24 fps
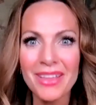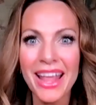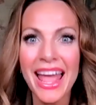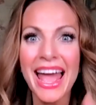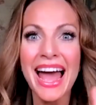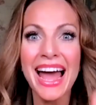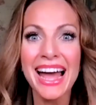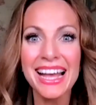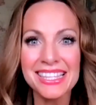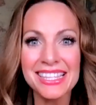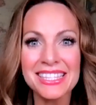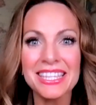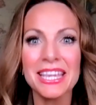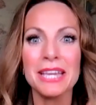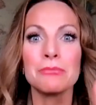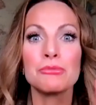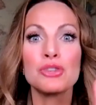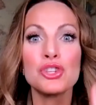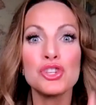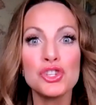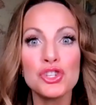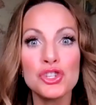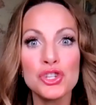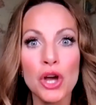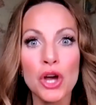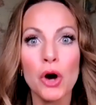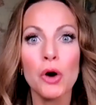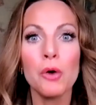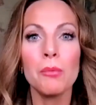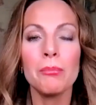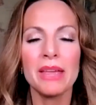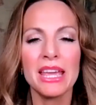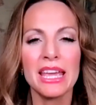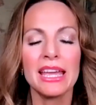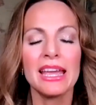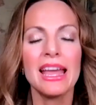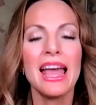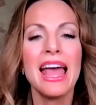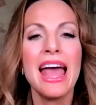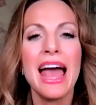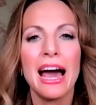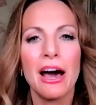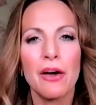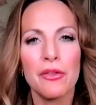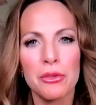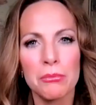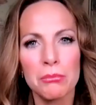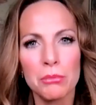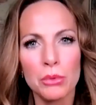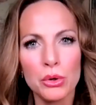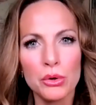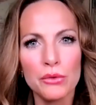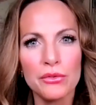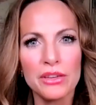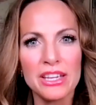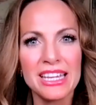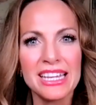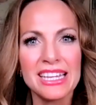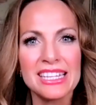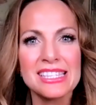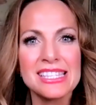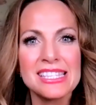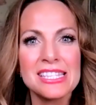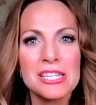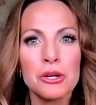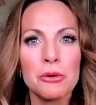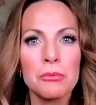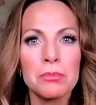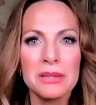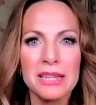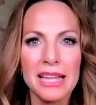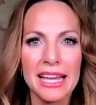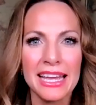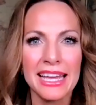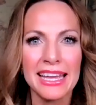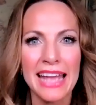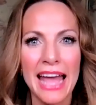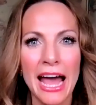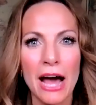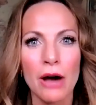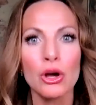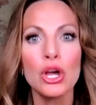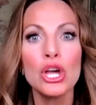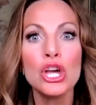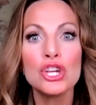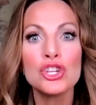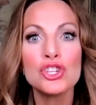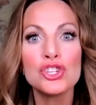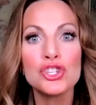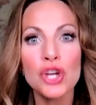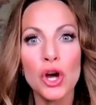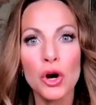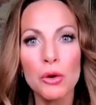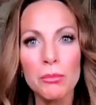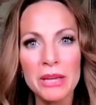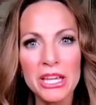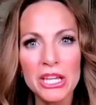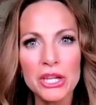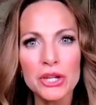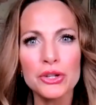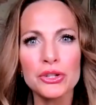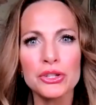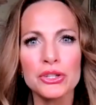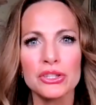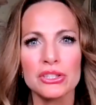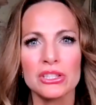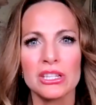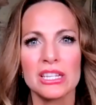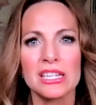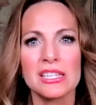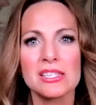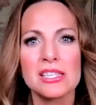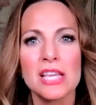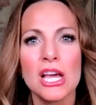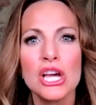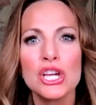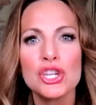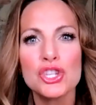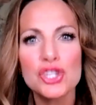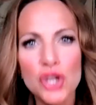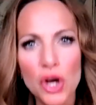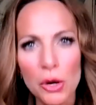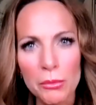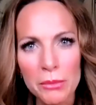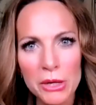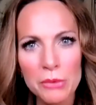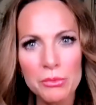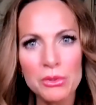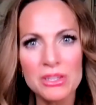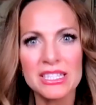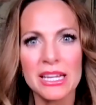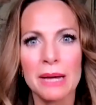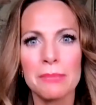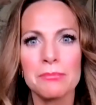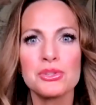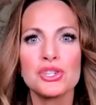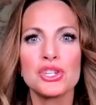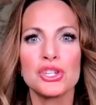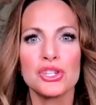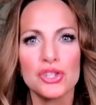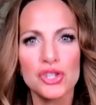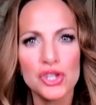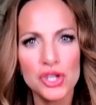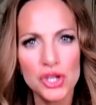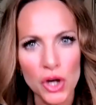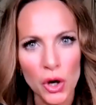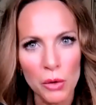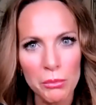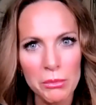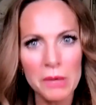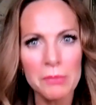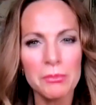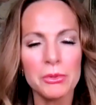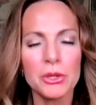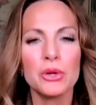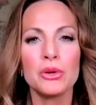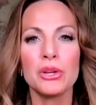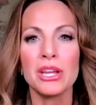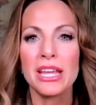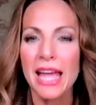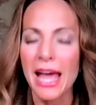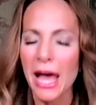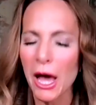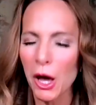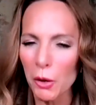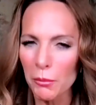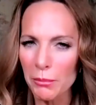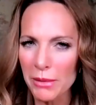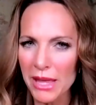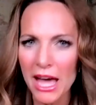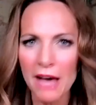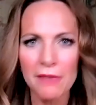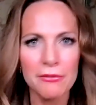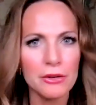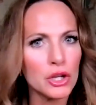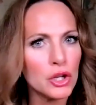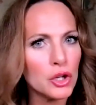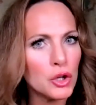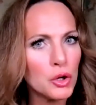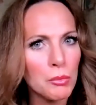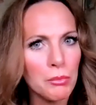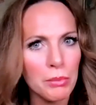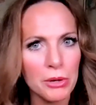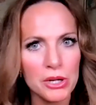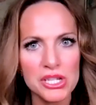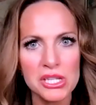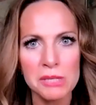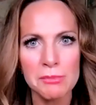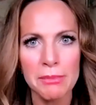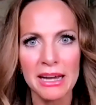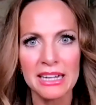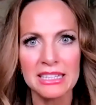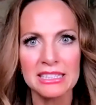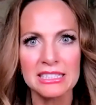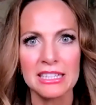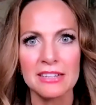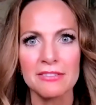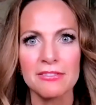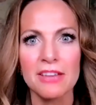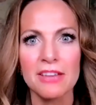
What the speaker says: Ask him, show me how the movie is still playing out. Show me your goodness. Show me redemption. Show me beauty. Help me have a new perspective.